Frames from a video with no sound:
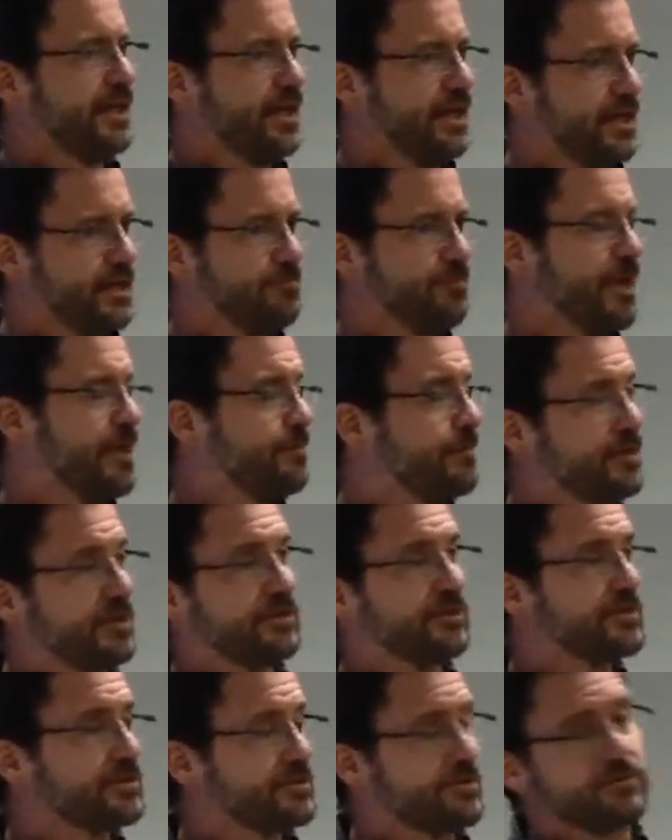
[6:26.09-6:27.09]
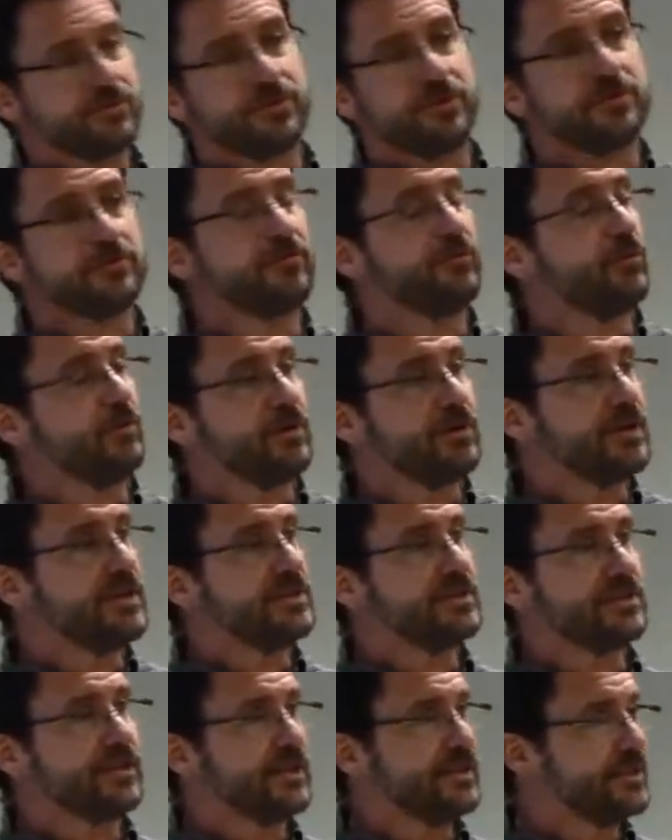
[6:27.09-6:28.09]
And maybe there's 3 or 4 of
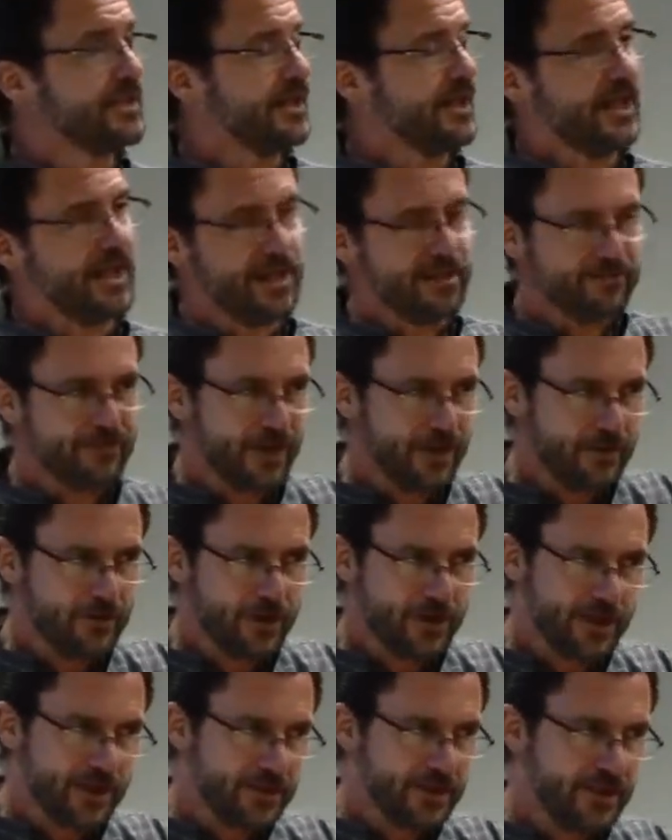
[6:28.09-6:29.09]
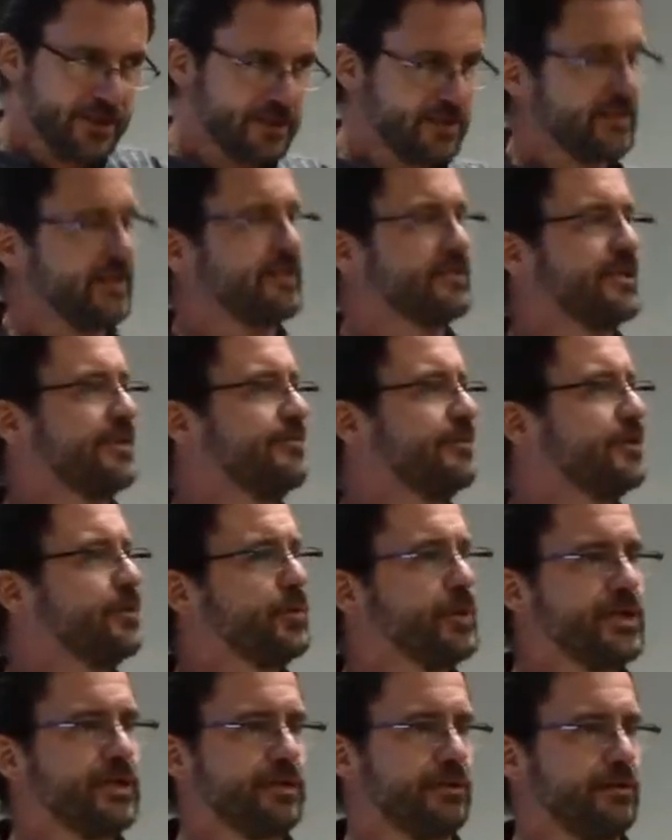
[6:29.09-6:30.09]
these things that, hey, if I look at these things every
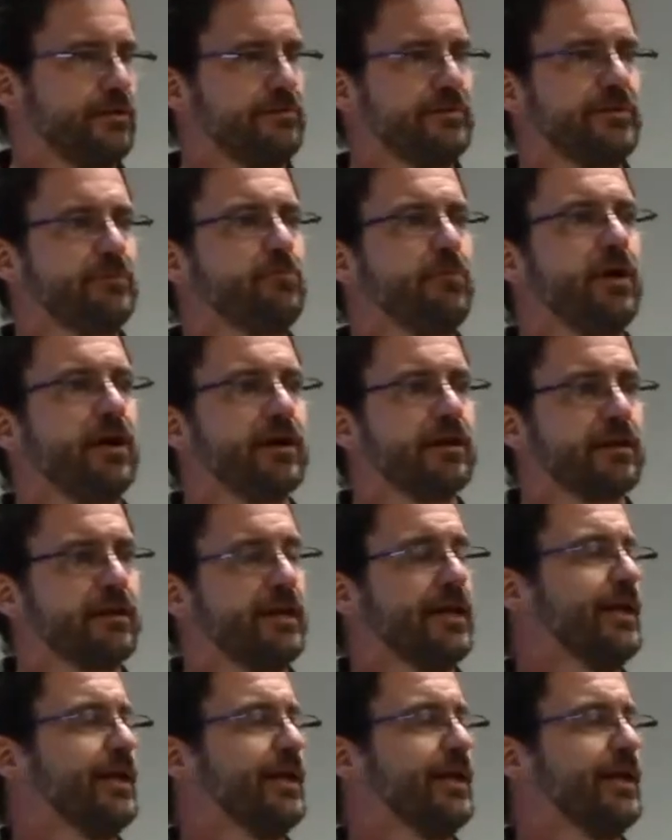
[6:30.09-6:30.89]
week or every month,